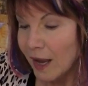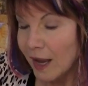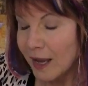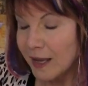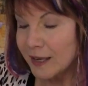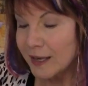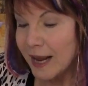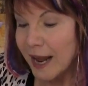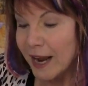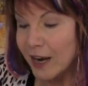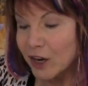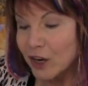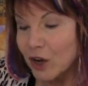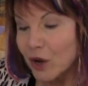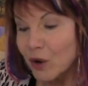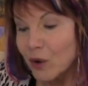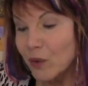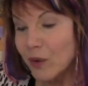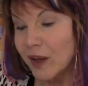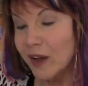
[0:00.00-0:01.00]
And an
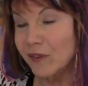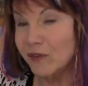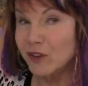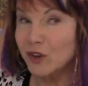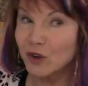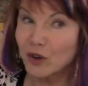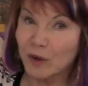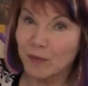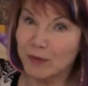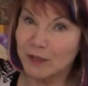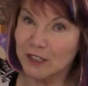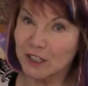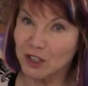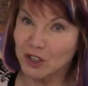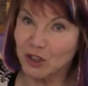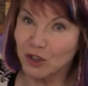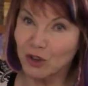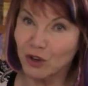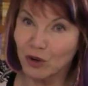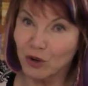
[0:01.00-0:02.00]
echo, if you can
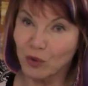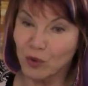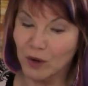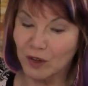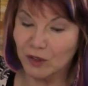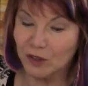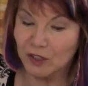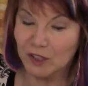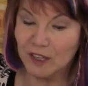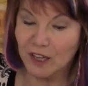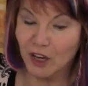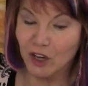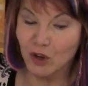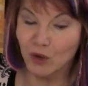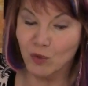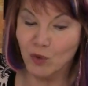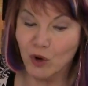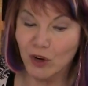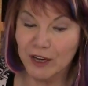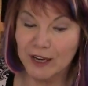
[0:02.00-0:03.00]
position your quilt so that
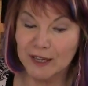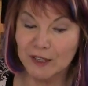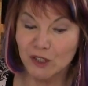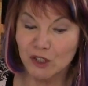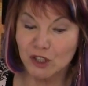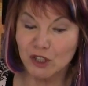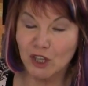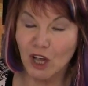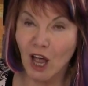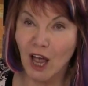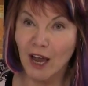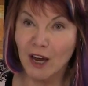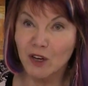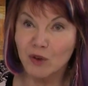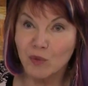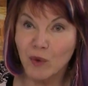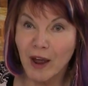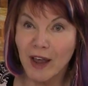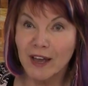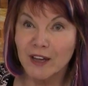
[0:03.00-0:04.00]
you're working
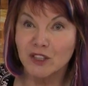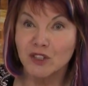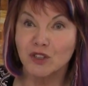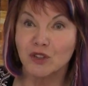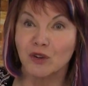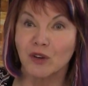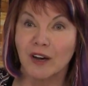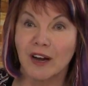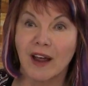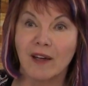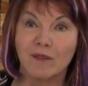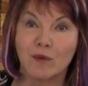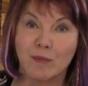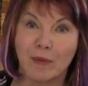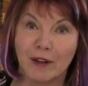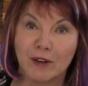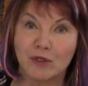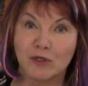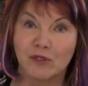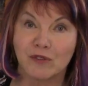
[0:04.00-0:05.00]
sideways, you're going to have a
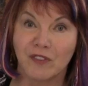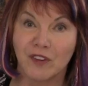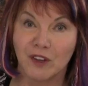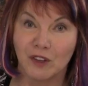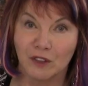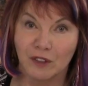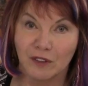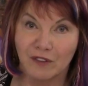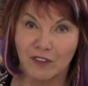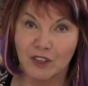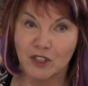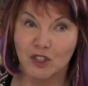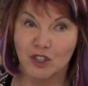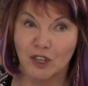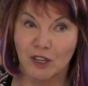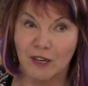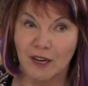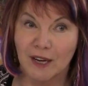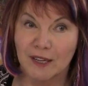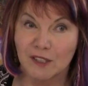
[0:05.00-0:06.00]
better field of
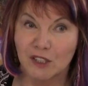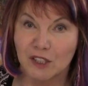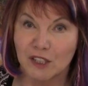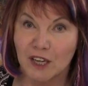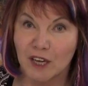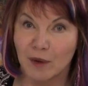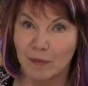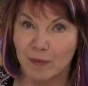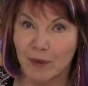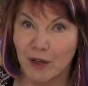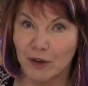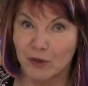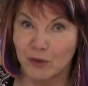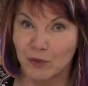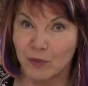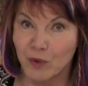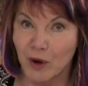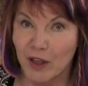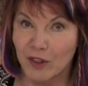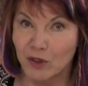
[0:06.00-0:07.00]
vision and see it
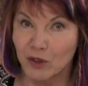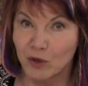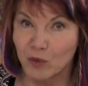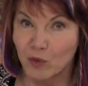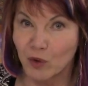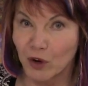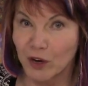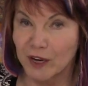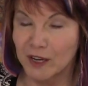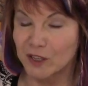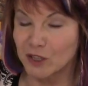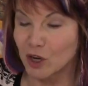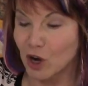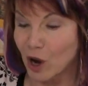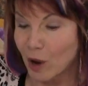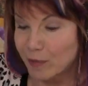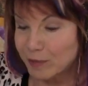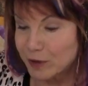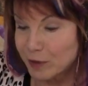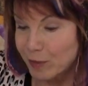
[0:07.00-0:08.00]
better rather than working
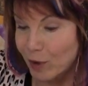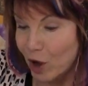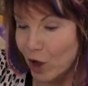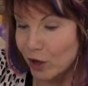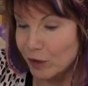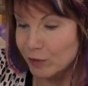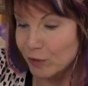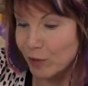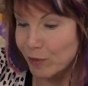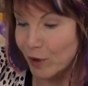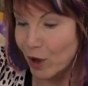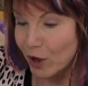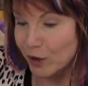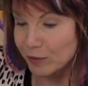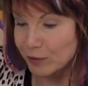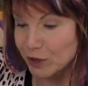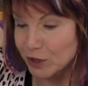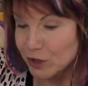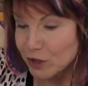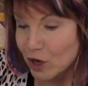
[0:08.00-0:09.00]
top to bottom or
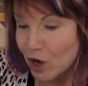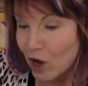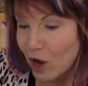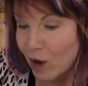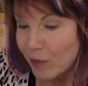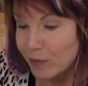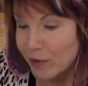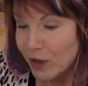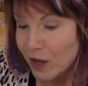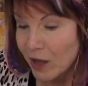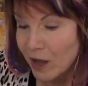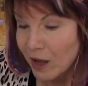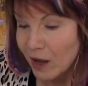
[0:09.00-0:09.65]
bottom to top.